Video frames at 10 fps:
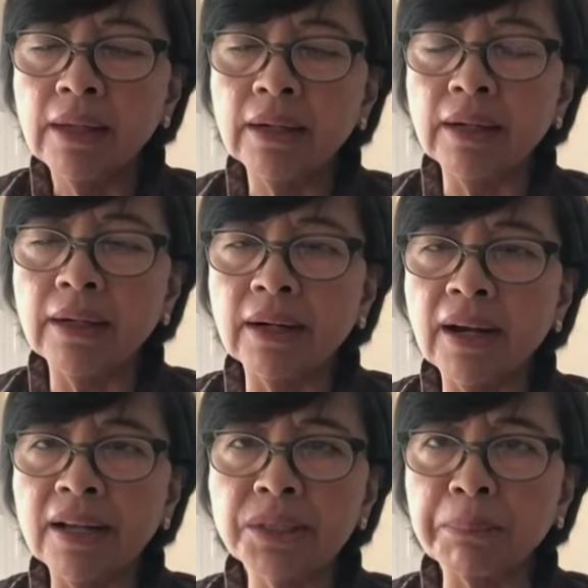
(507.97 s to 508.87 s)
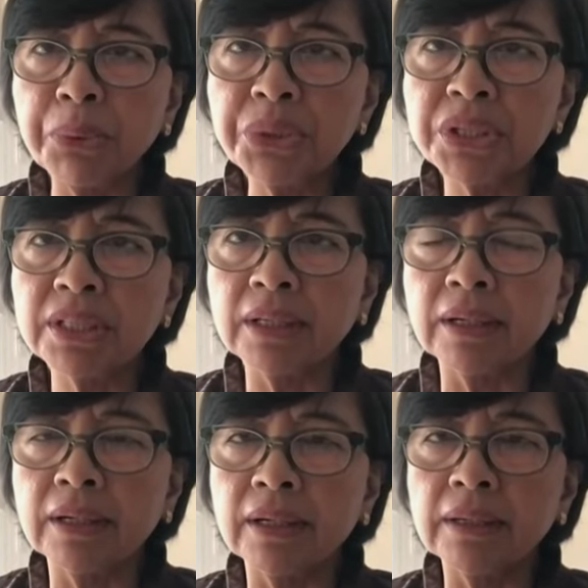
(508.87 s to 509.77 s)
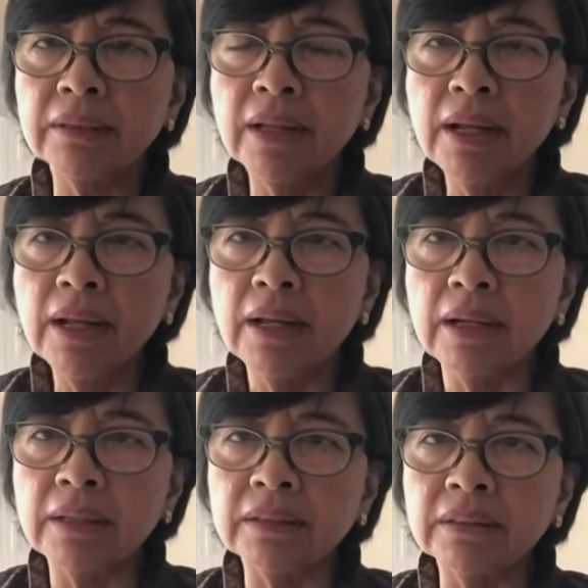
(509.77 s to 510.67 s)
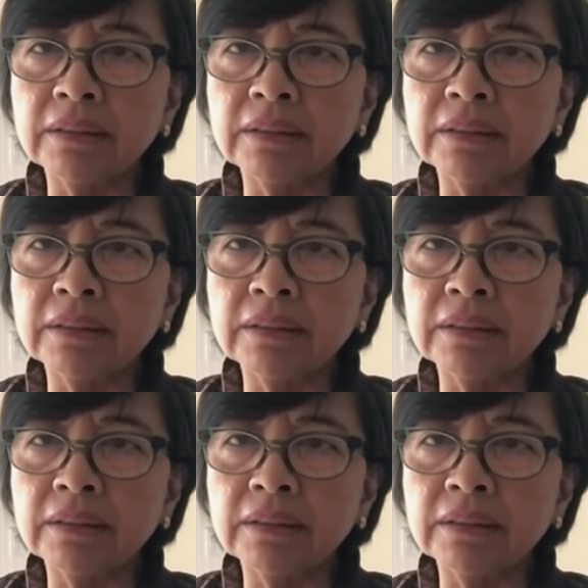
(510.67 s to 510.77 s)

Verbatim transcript: uh, I suppose, uh, uh,